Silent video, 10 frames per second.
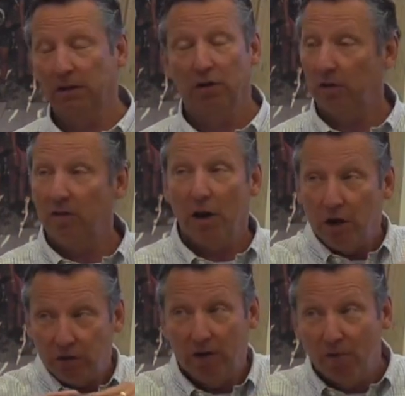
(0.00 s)
There's, there
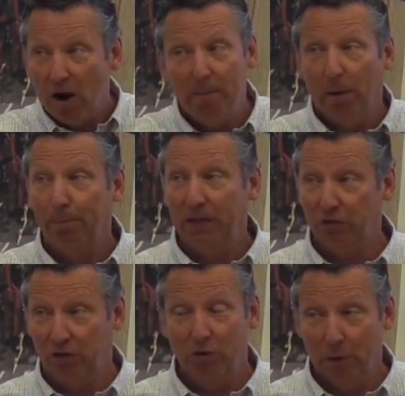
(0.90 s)
is an environmental
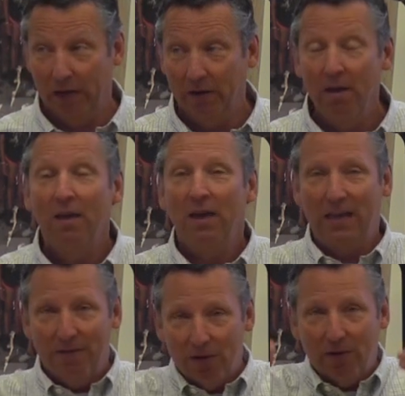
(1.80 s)
piece to it,
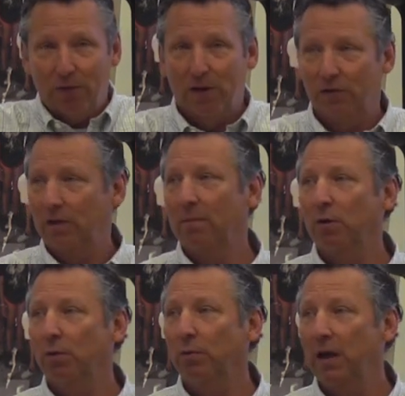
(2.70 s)
even if there's a
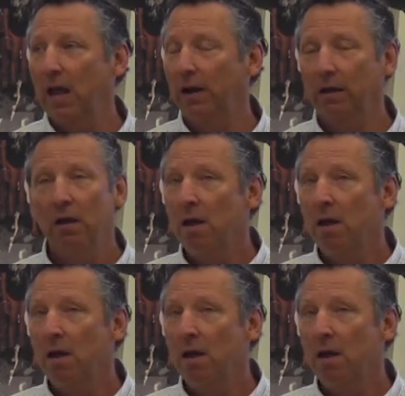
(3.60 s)
chemical reality.